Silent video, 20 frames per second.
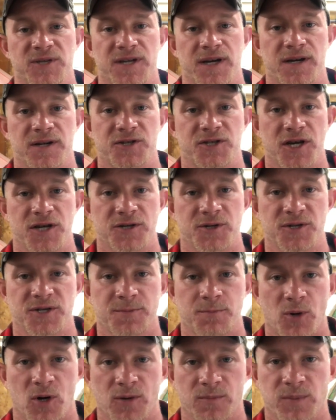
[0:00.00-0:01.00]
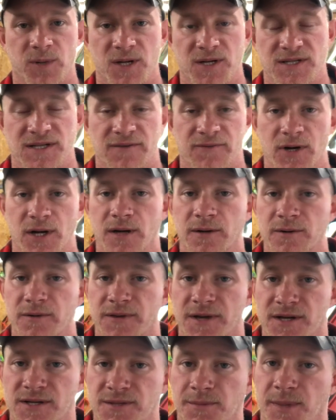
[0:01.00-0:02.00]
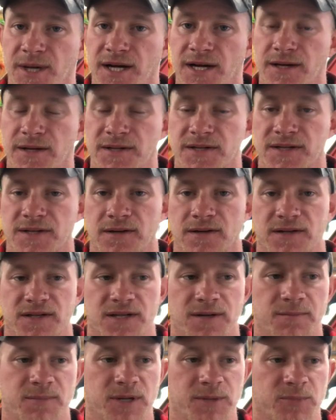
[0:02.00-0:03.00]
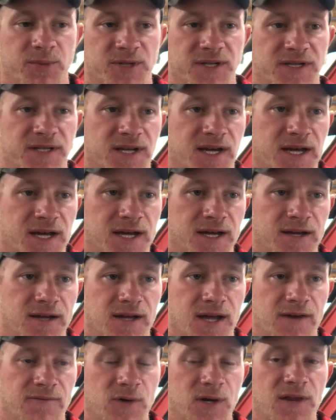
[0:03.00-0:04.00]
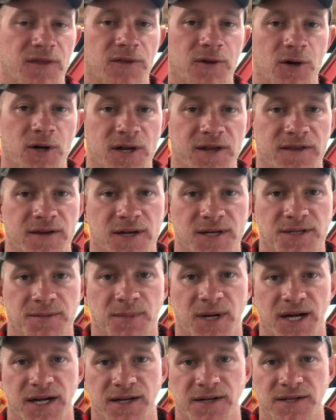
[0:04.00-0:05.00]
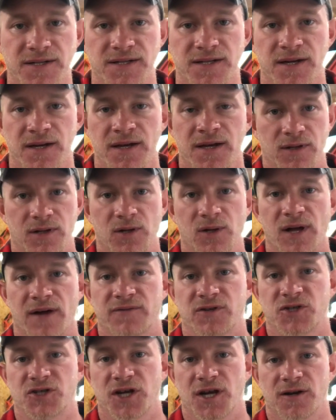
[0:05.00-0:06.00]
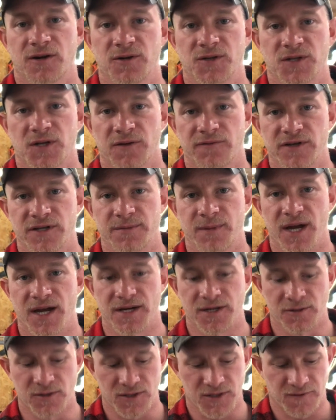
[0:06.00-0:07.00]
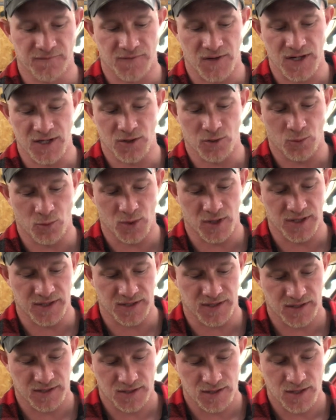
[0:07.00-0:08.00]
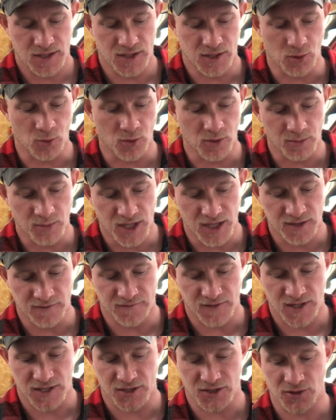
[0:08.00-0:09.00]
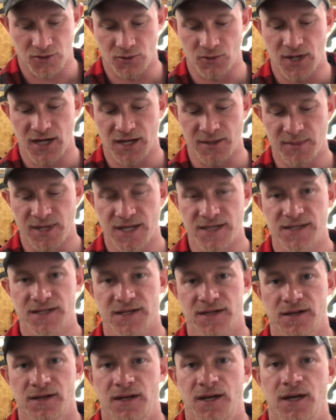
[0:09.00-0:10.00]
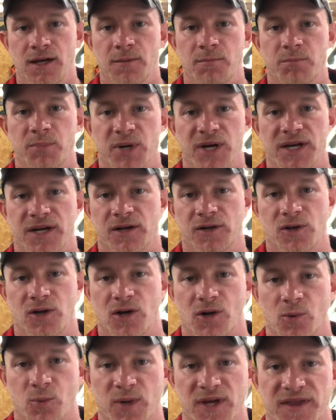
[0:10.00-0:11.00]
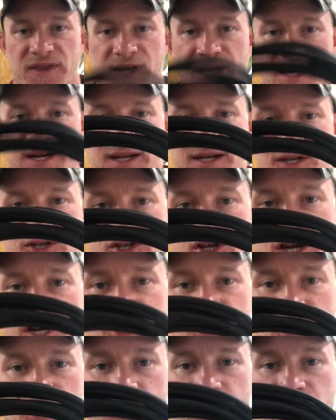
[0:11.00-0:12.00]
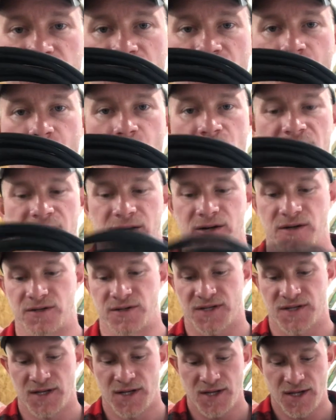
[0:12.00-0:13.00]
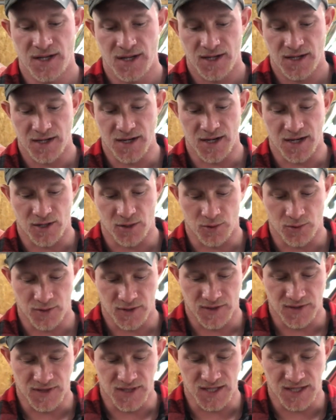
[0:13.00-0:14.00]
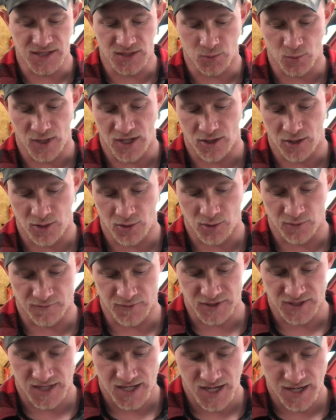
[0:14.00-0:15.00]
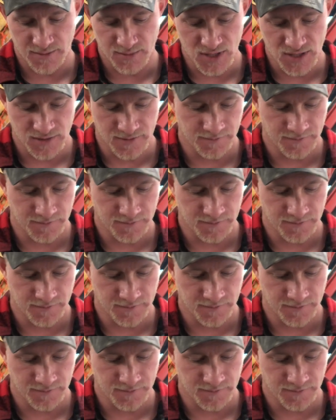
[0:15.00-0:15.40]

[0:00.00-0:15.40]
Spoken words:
say to change your spark plugs every 100,000 miles. Some people say every 30,000 miles. You'll have to check your service manual to find out what your manufacturer recommends. But along with that is changing your plug wires. Now, these wear out over time